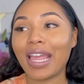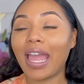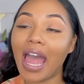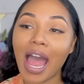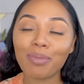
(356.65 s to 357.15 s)

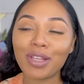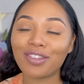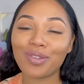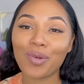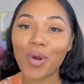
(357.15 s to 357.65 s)
cabinet
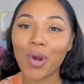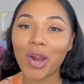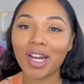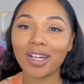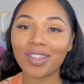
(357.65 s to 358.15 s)

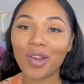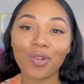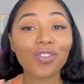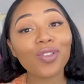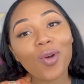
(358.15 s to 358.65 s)
stores or
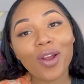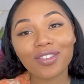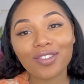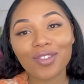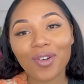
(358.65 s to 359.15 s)
flooring
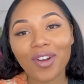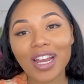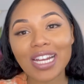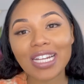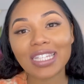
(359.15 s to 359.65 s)

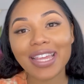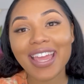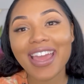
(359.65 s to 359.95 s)
stores.